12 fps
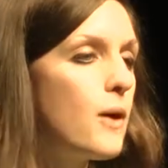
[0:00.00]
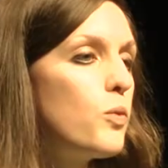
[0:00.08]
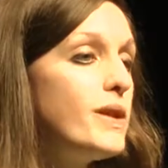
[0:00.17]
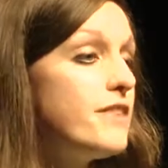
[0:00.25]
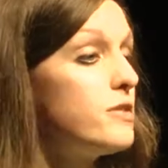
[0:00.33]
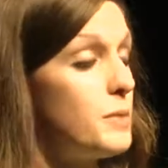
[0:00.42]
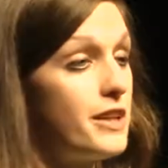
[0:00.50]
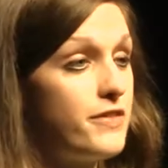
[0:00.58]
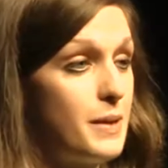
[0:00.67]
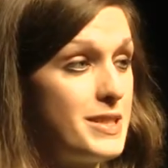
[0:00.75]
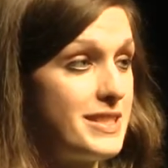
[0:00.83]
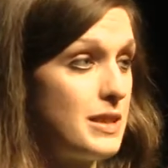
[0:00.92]
Whenever my
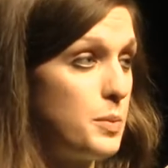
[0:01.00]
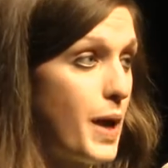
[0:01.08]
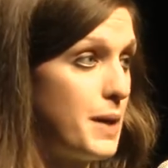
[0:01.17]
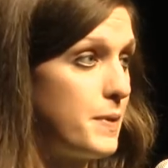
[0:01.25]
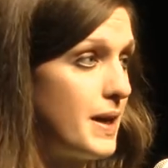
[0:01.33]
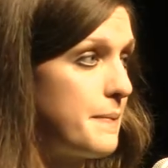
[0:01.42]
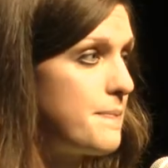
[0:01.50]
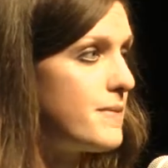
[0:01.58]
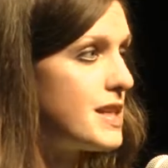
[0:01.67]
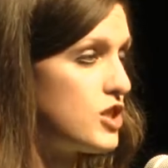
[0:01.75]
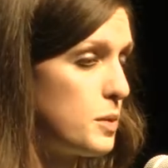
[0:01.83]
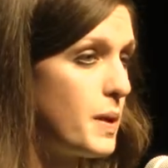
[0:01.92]
family's in the paper,
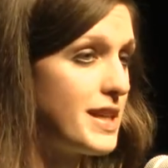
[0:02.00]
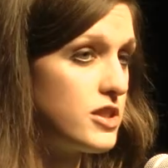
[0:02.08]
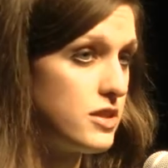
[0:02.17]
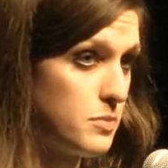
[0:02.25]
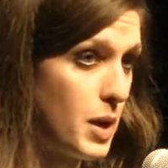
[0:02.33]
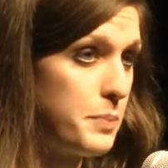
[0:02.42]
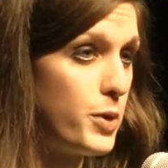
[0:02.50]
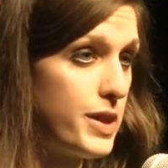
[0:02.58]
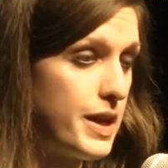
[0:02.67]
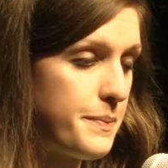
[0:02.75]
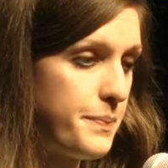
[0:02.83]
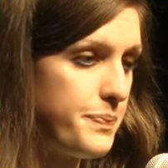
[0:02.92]
they show pictures of my brother.